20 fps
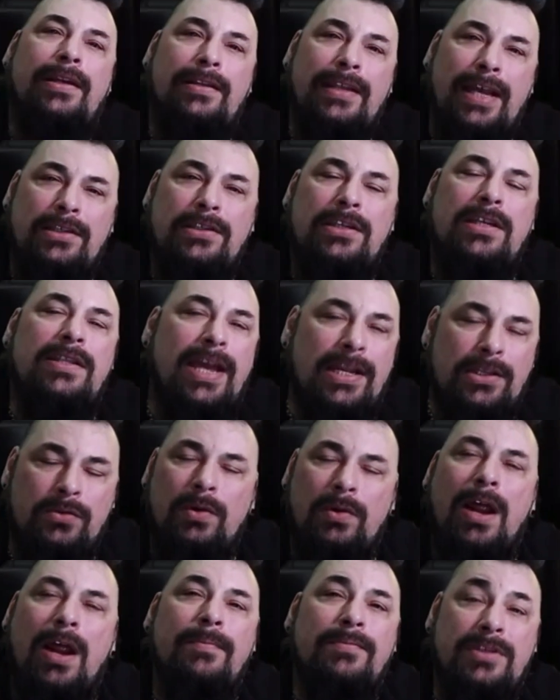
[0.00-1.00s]

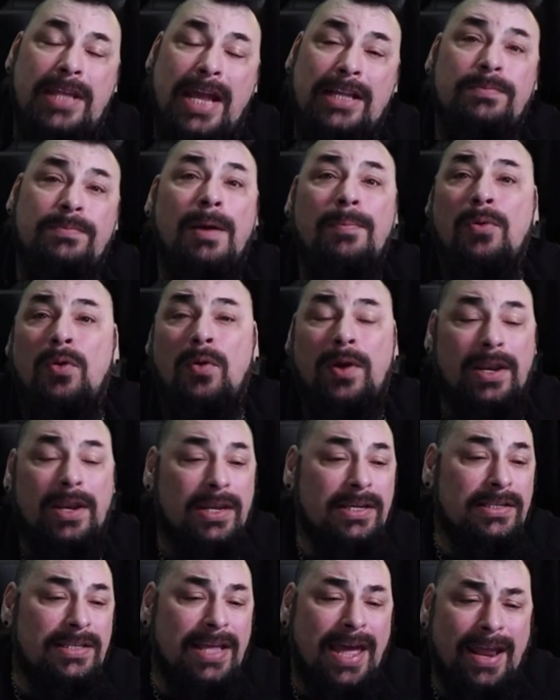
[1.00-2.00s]
That's my point,
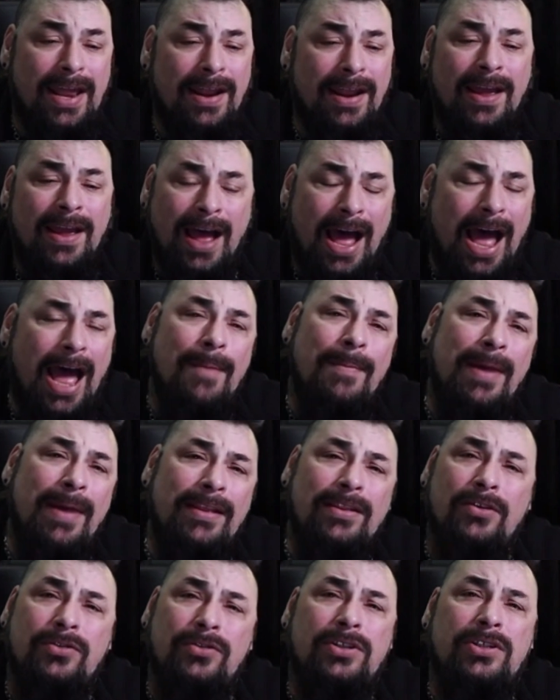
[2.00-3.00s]
is that I
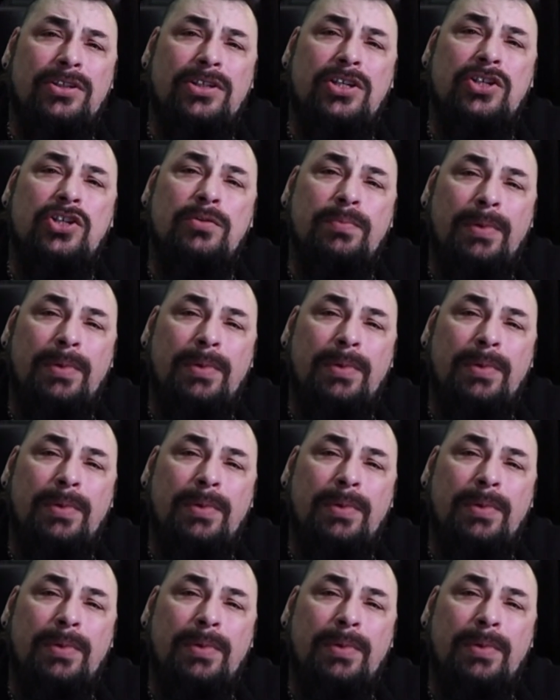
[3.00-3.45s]
made those decisions,